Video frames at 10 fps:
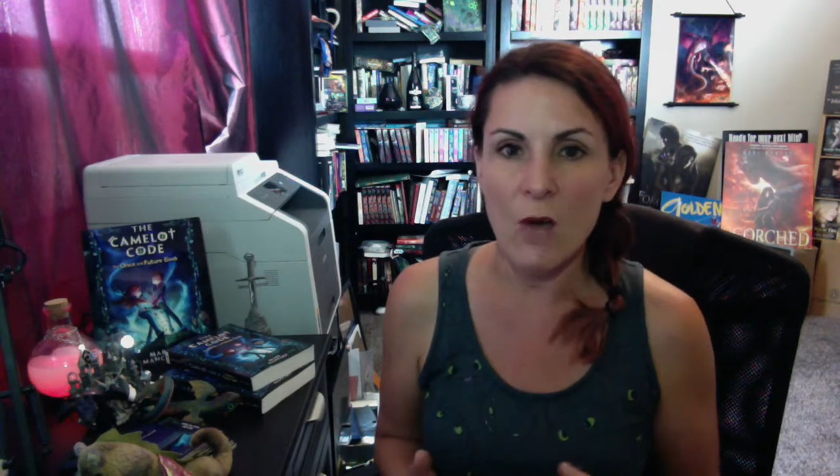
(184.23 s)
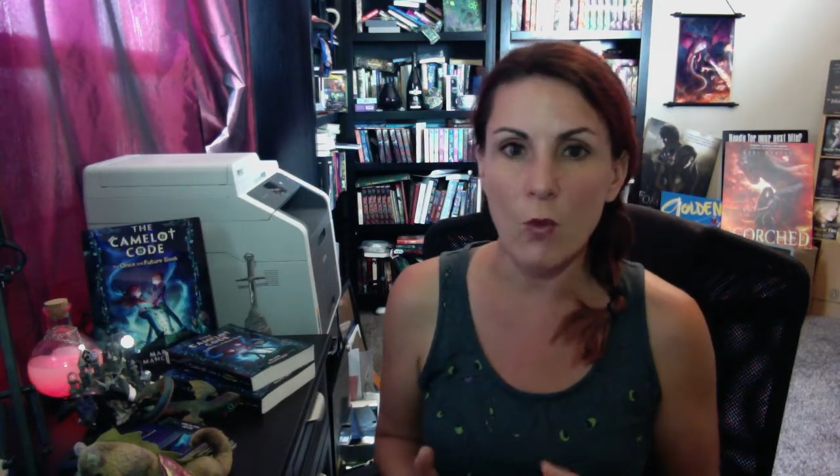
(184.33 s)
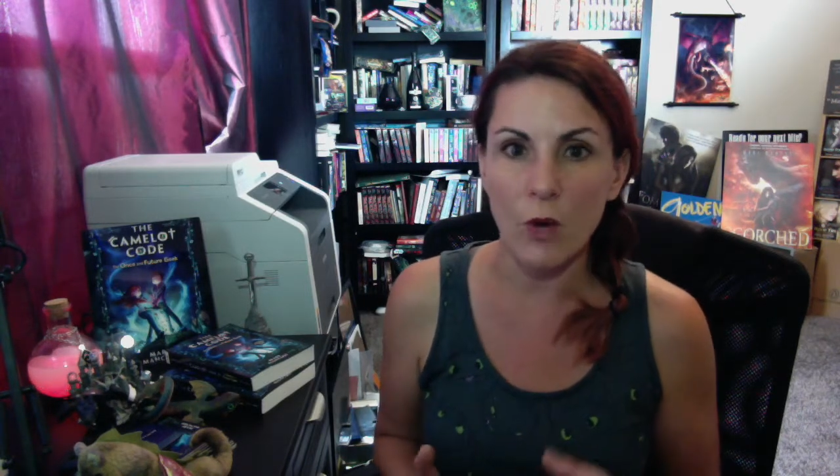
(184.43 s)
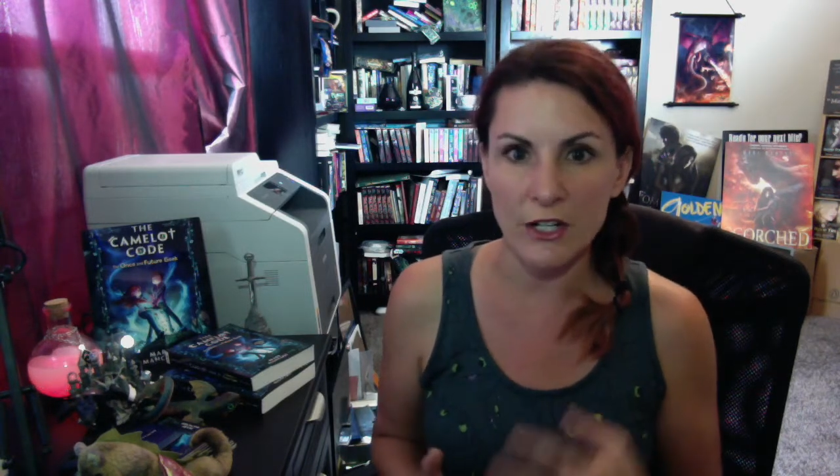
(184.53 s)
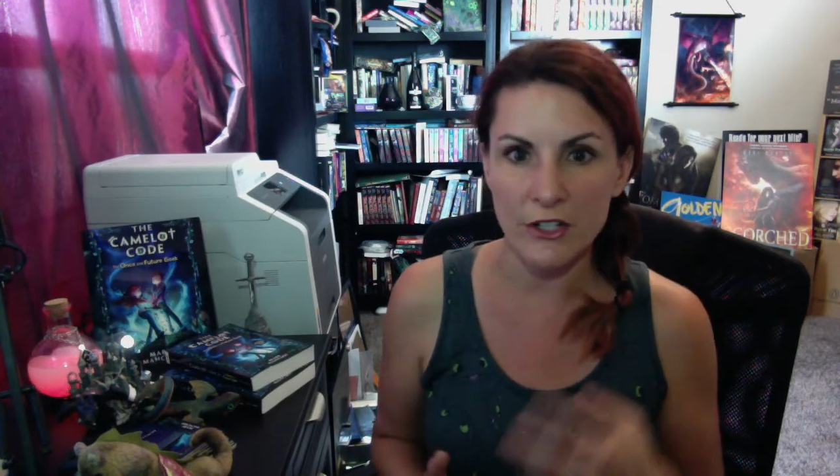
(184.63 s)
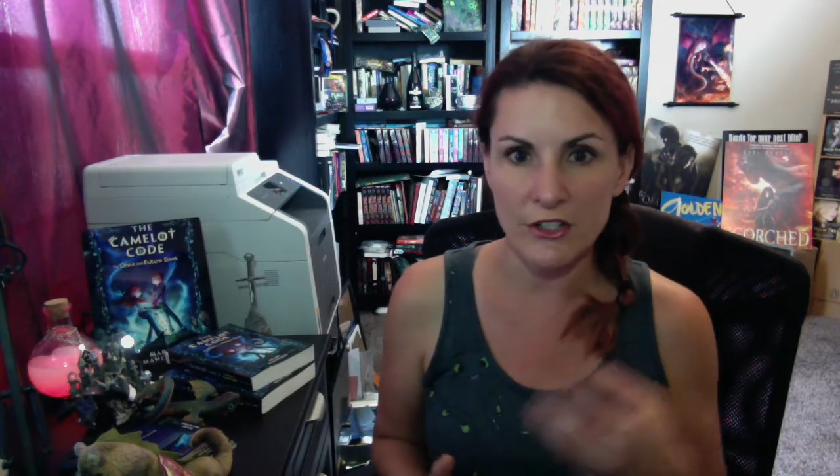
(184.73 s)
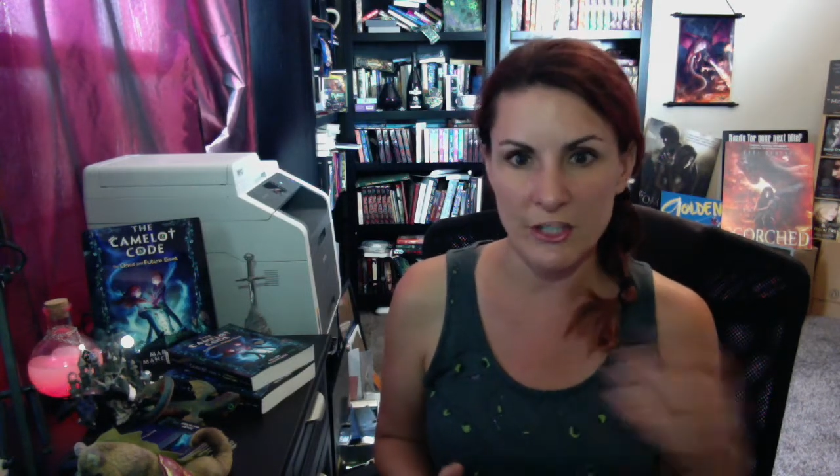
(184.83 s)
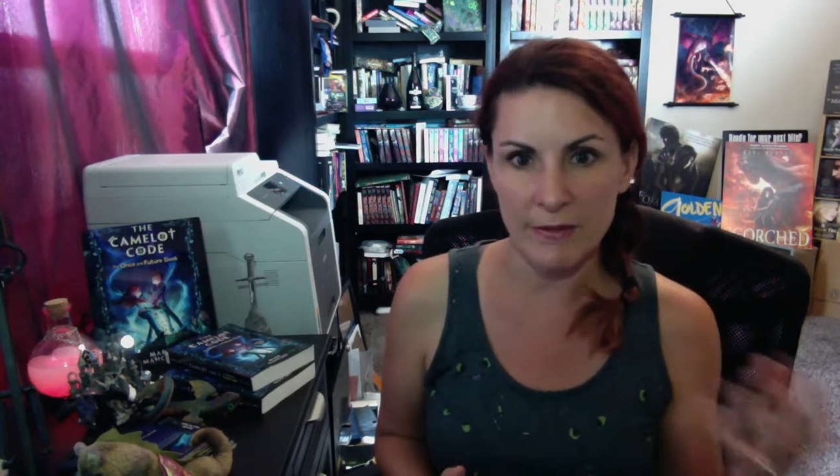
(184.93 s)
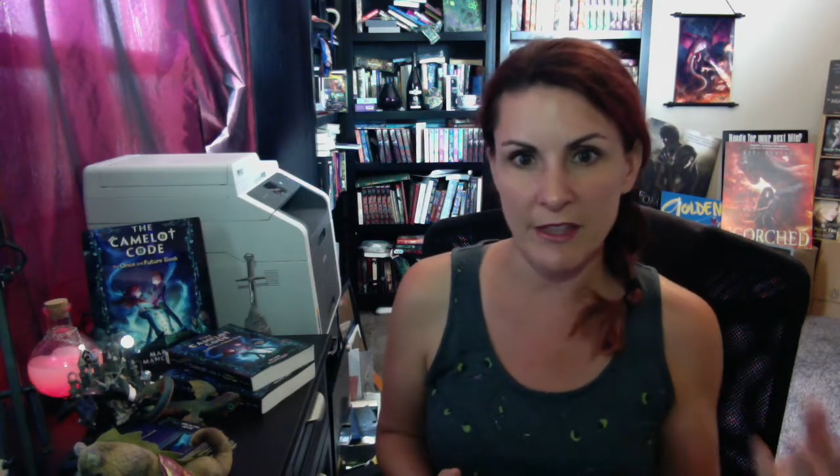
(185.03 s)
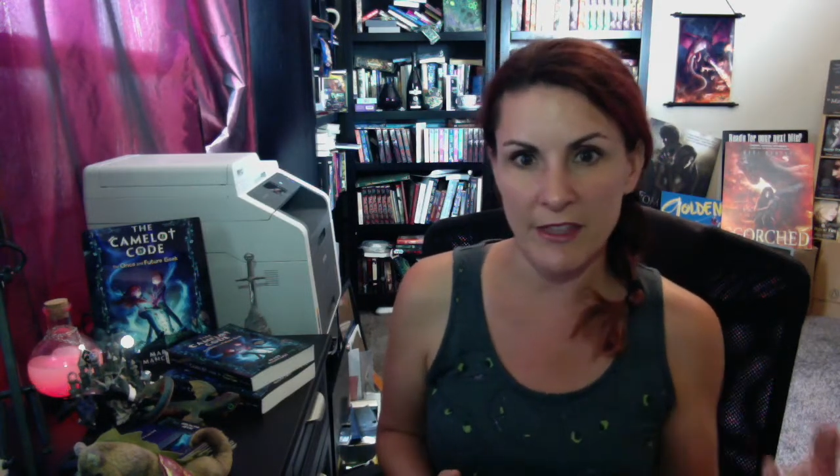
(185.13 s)
What are some
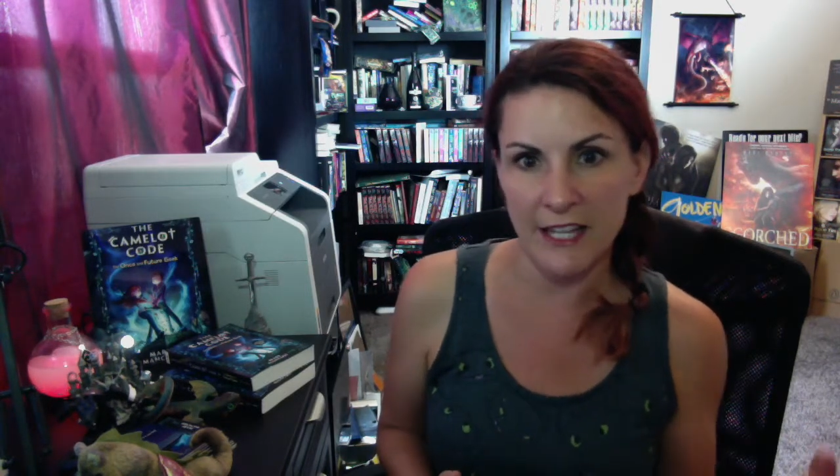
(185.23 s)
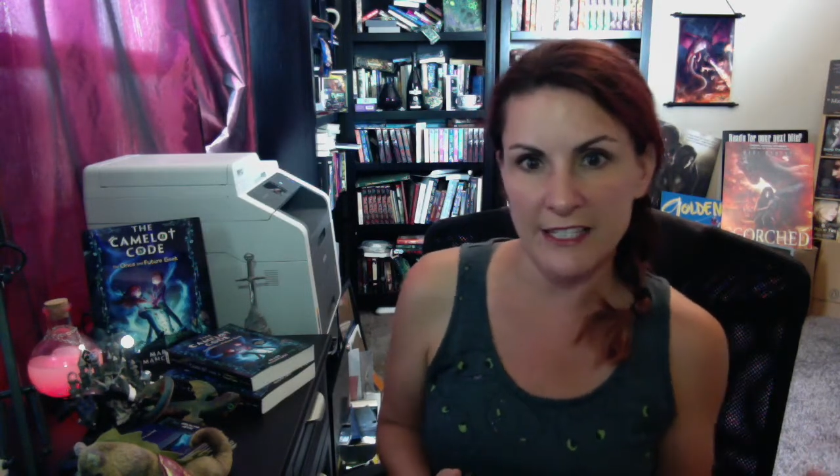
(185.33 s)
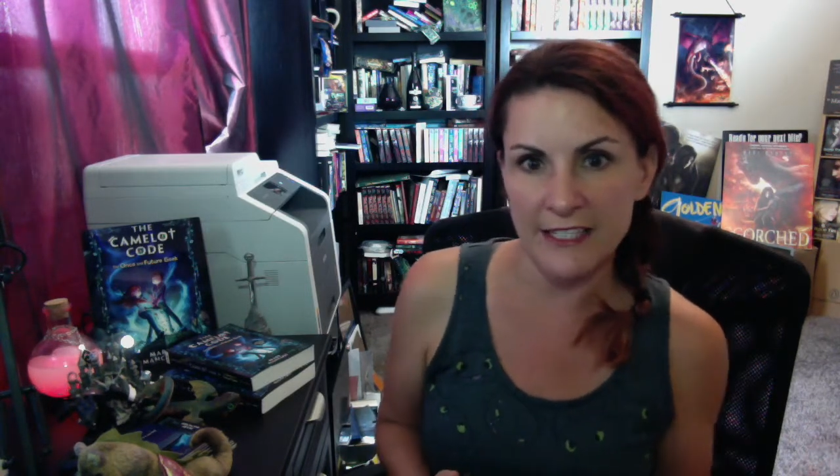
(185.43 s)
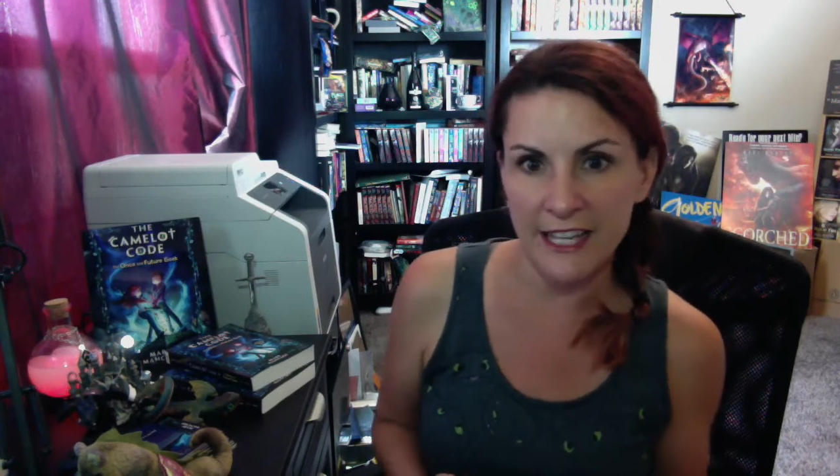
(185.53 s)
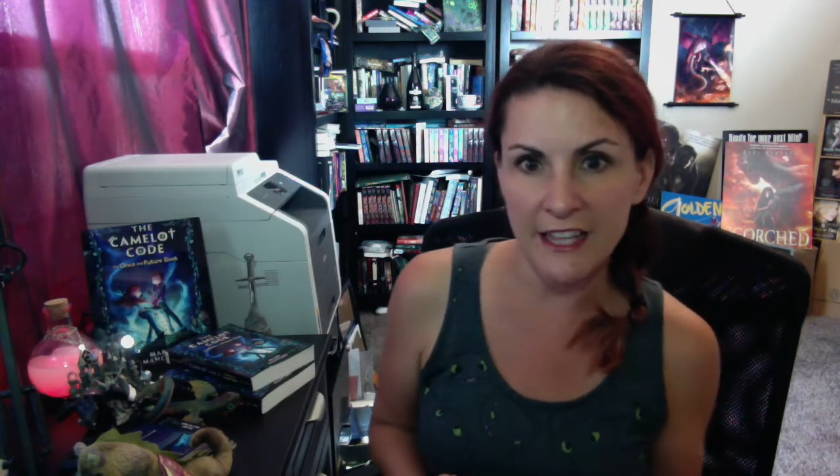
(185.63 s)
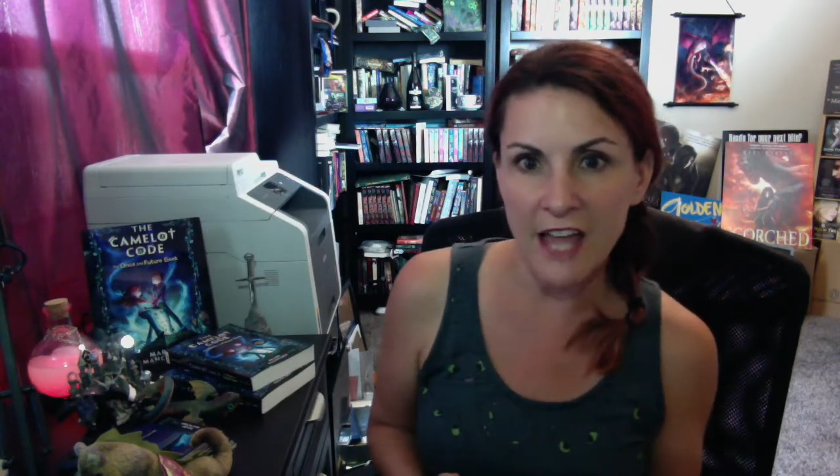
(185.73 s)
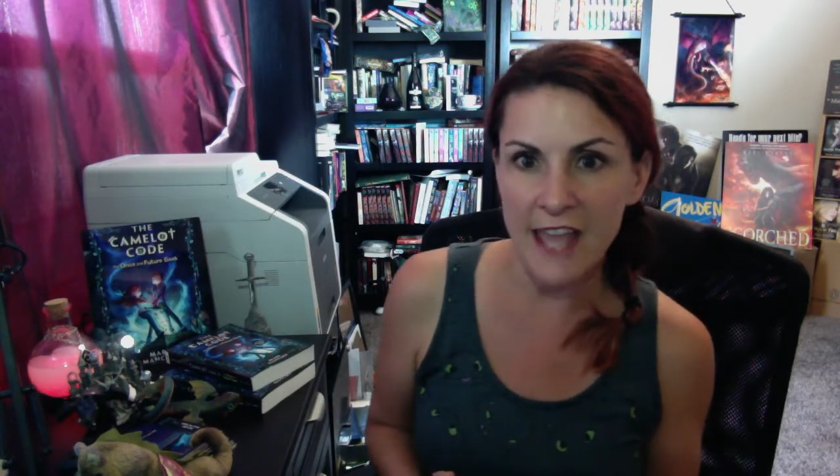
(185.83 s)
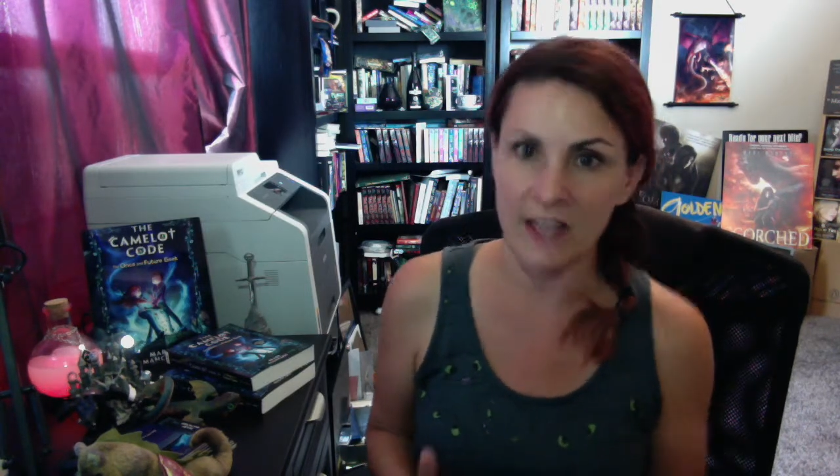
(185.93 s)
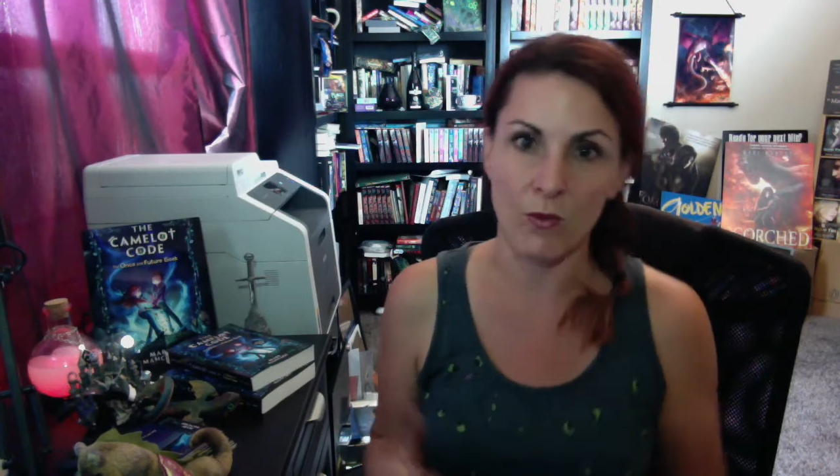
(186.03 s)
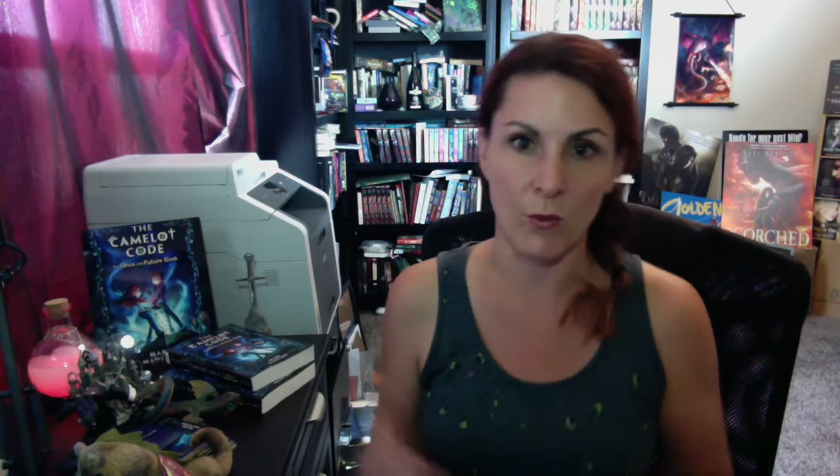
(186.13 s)
of the things they like?